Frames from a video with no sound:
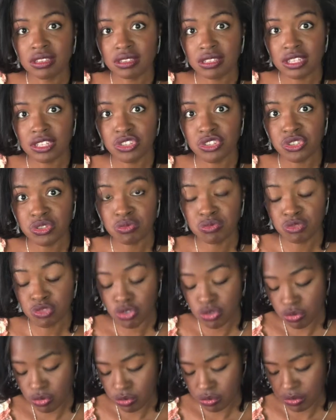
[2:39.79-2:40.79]
sends you
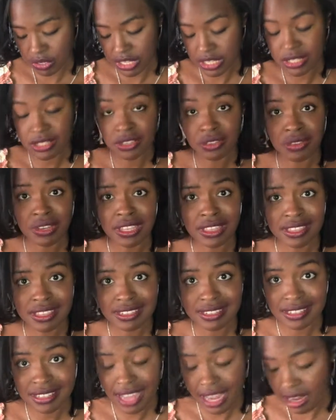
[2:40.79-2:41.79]
jewelry, so you get the
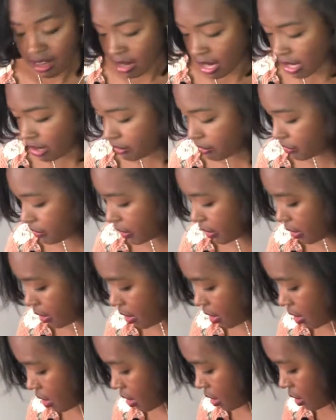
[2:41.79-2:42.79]
entire outfit,
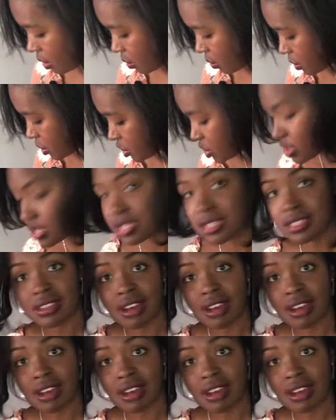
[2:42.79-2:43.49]
which is